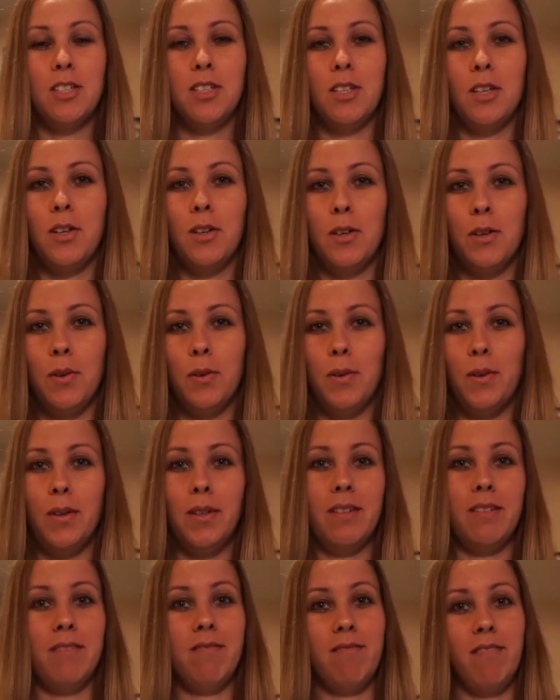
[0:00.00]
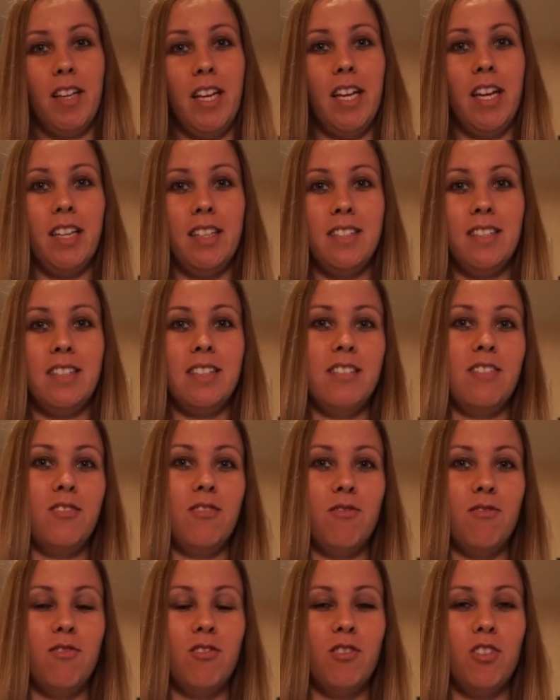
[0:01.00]
So it's
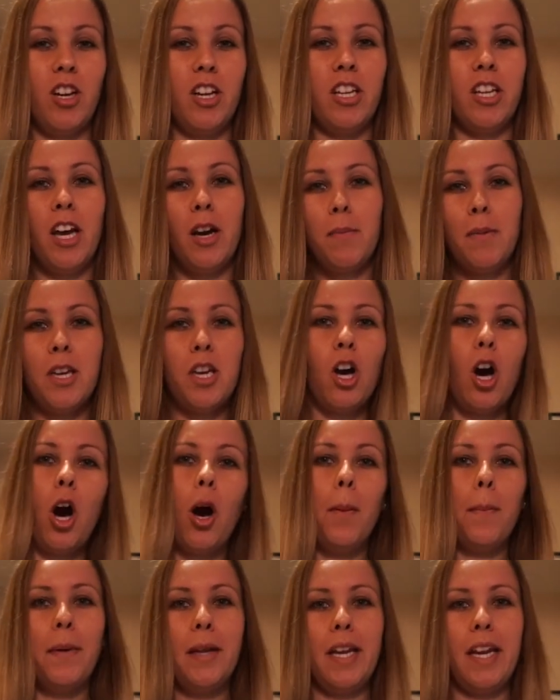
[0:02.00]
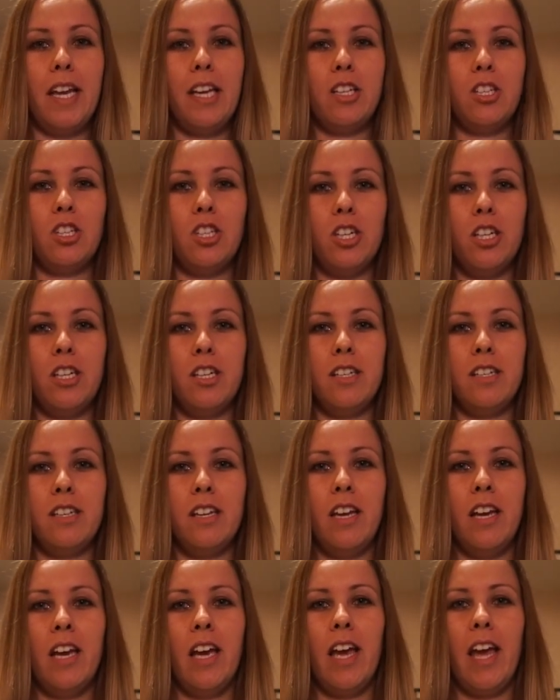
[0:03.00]
a yummy
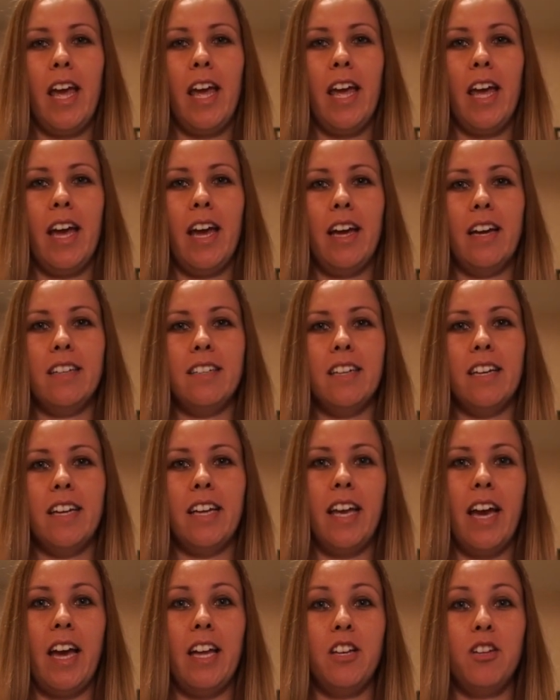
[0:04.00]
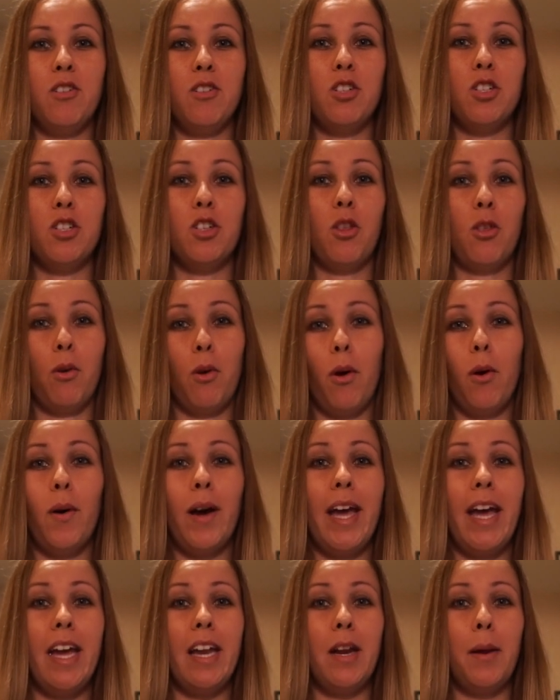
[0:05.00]
combination, and again, you can just throw
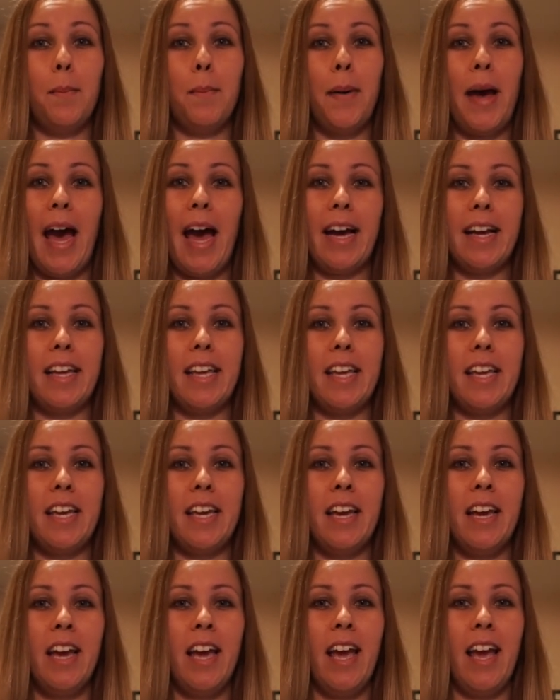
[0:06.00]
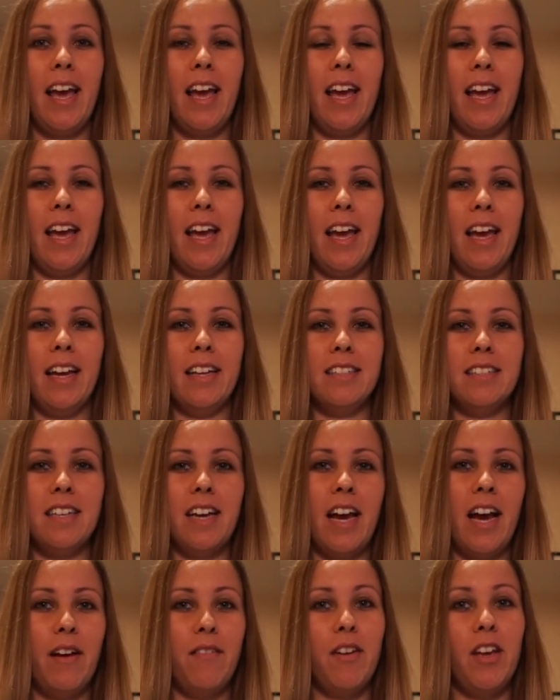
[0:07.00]
it in a baggie and
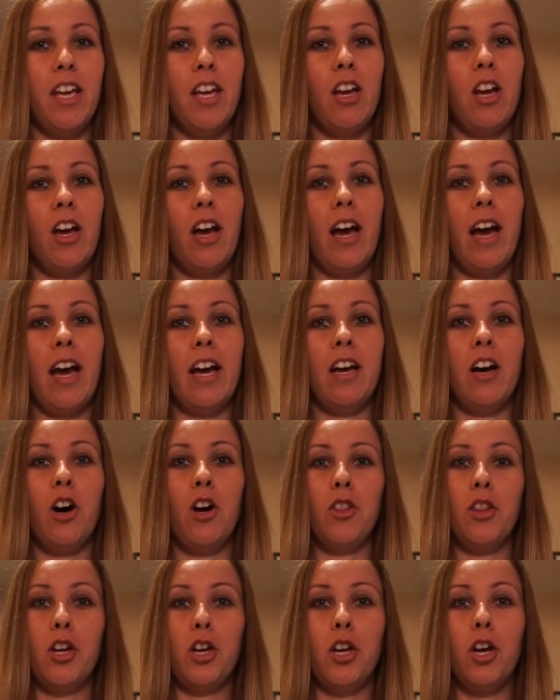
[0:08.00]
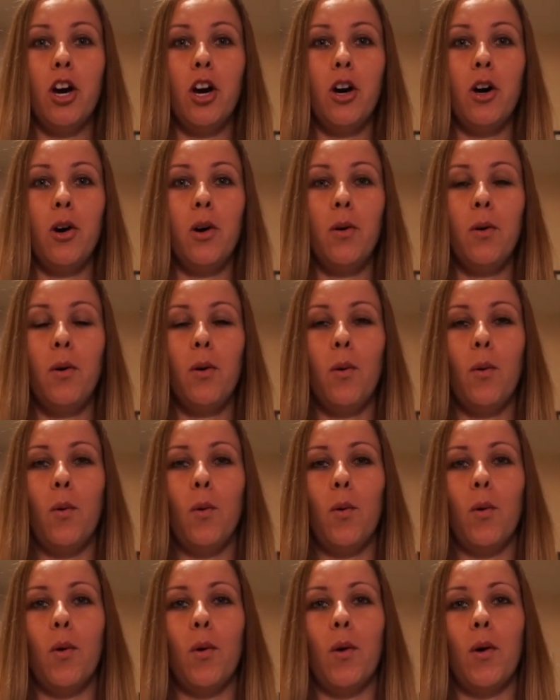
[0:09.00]
have it on the go
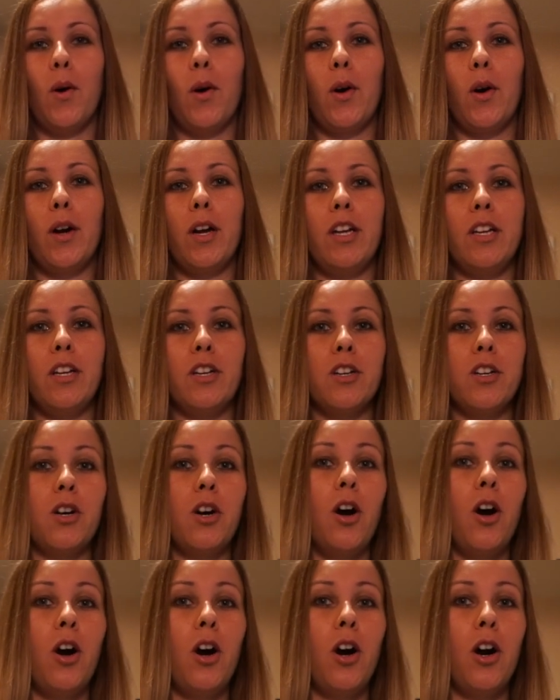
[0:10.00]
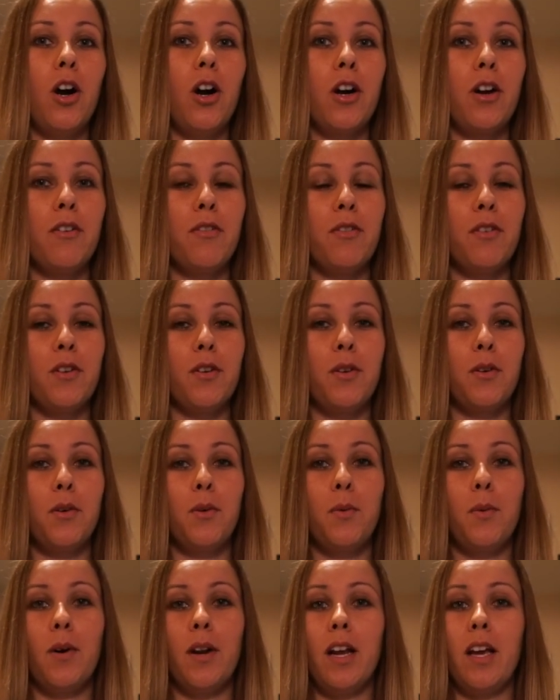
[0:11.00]
or in your car if you
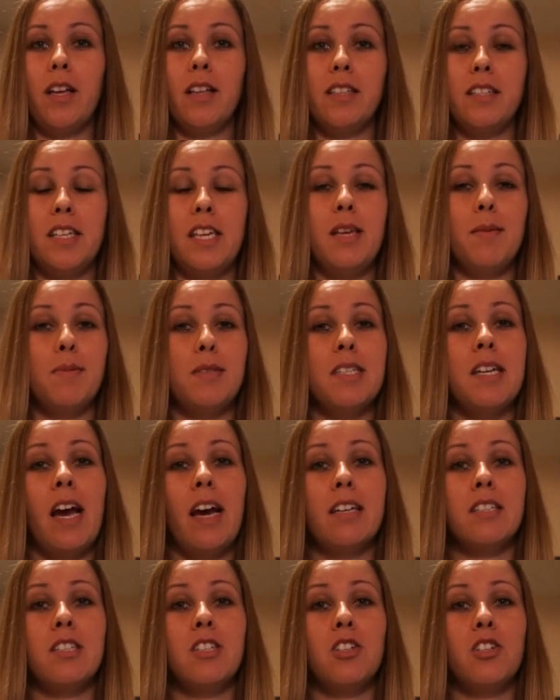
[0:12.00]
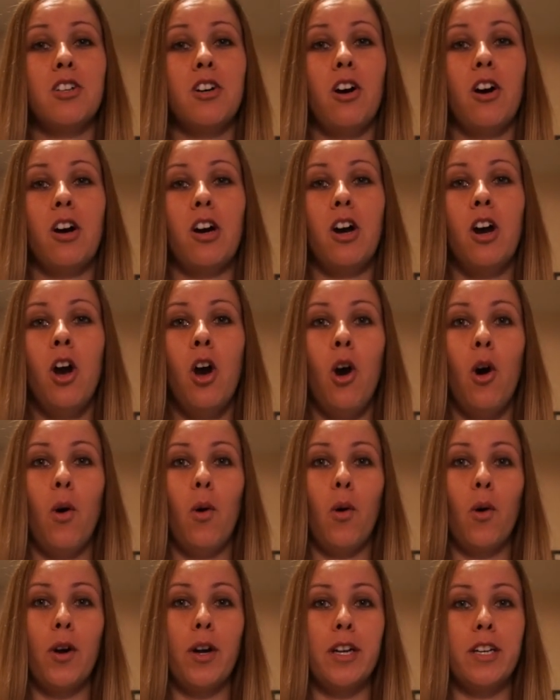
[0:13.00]
want to keep snacks in your car,
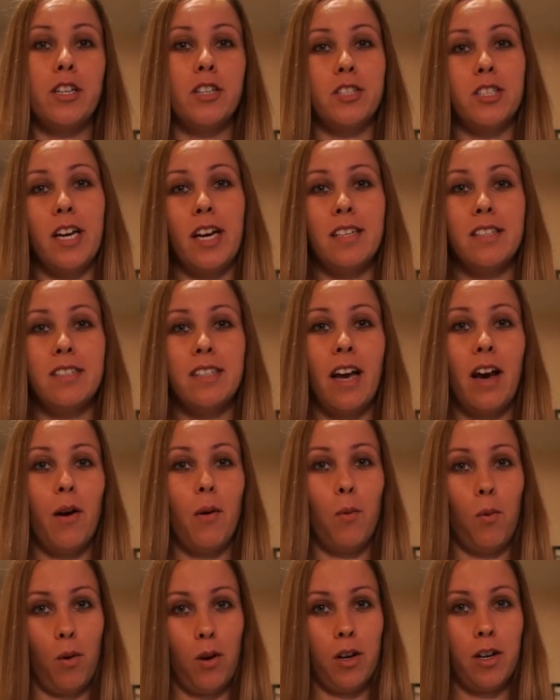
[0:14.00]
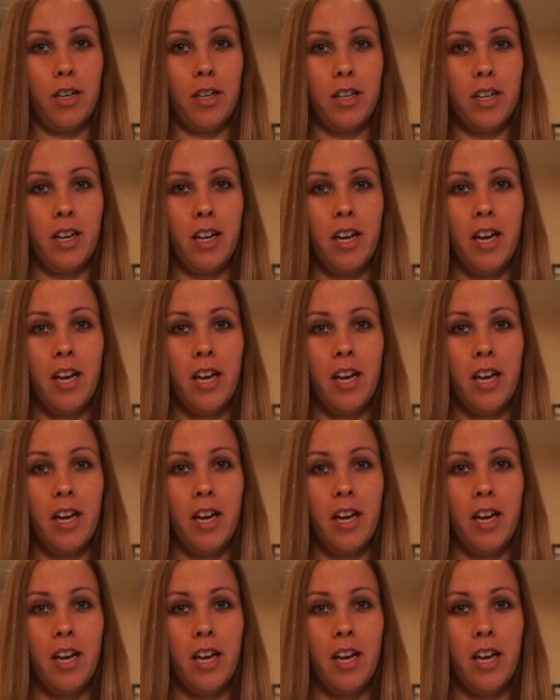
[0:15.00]
or at your desk at work.